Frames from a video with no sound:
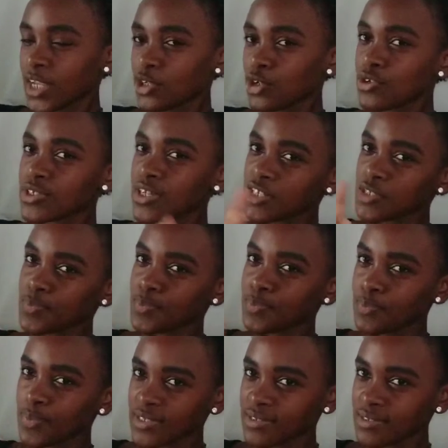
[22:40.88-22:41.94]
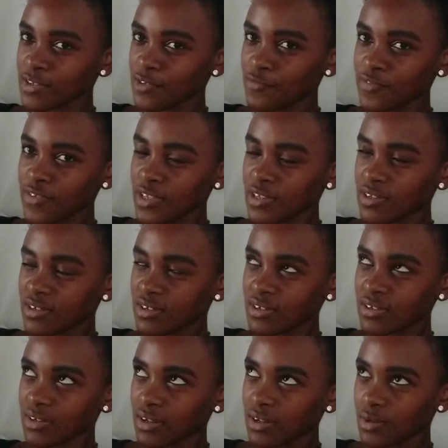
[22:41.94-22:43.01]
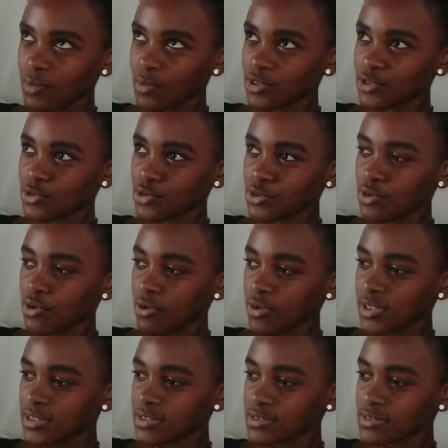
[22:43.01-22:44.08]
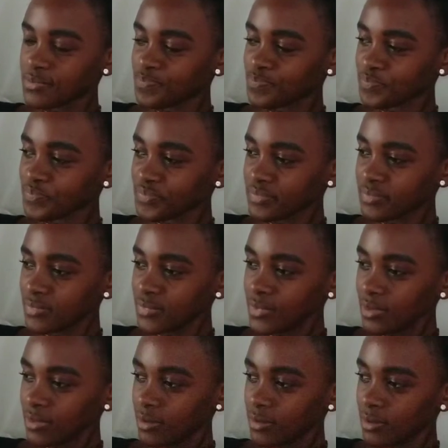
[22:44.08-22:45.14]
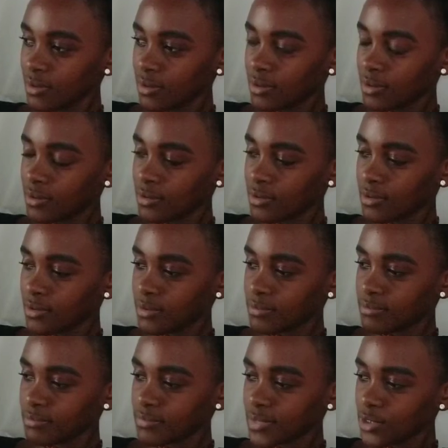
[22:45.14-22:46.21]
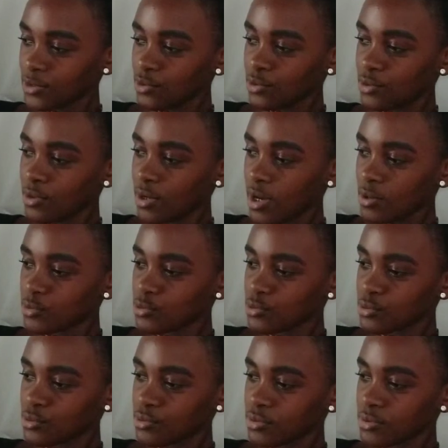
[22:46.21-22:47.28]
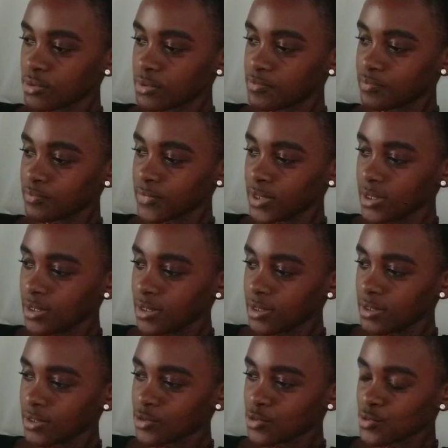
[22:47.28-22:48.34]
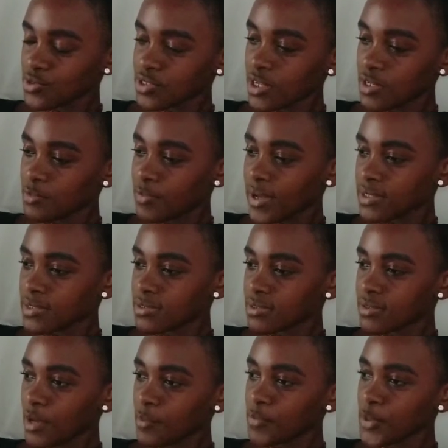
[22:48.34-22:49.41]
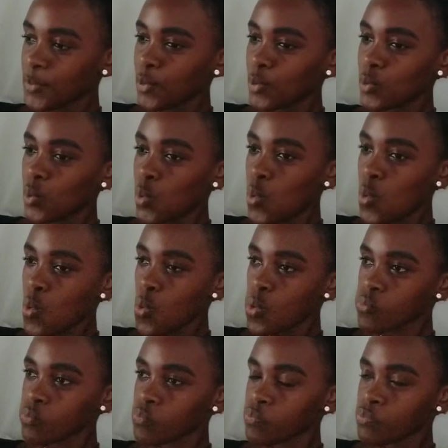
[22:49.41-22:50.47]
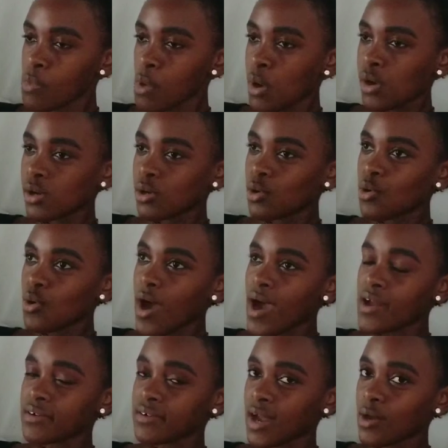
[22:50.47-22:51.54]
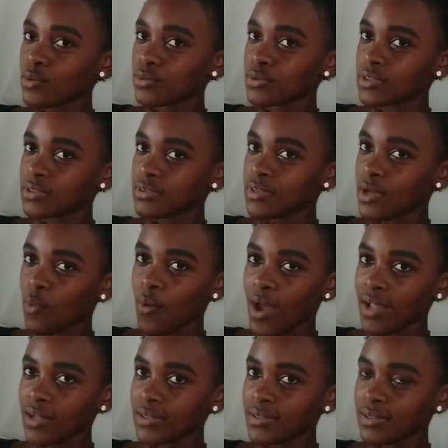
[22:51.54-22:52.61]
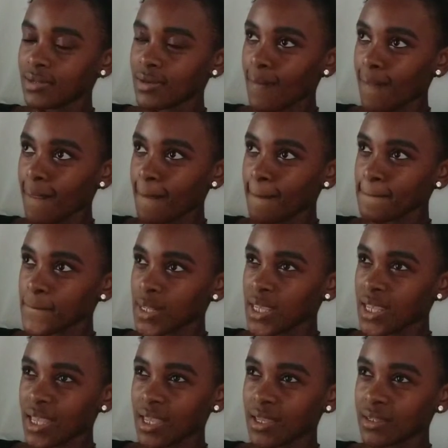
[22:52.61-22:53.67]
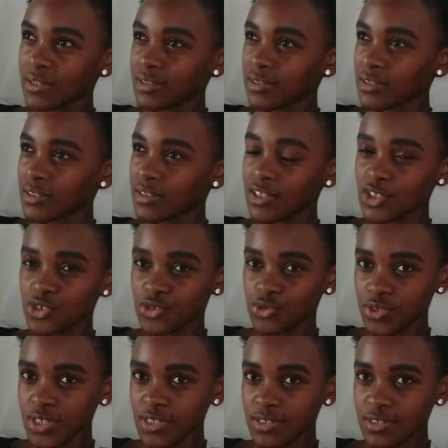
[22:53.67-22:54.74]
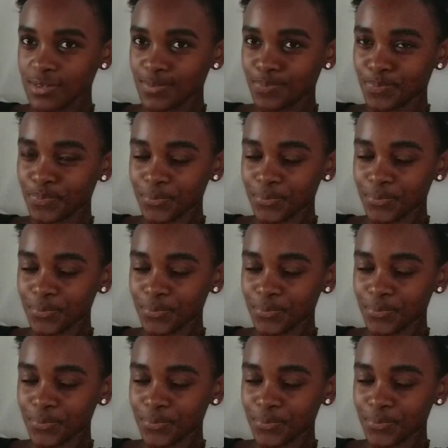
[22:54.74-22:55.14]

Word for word: not a specific uh, what do you call it uh, I don't know how to to say it, but there are people who go around the world and in the streets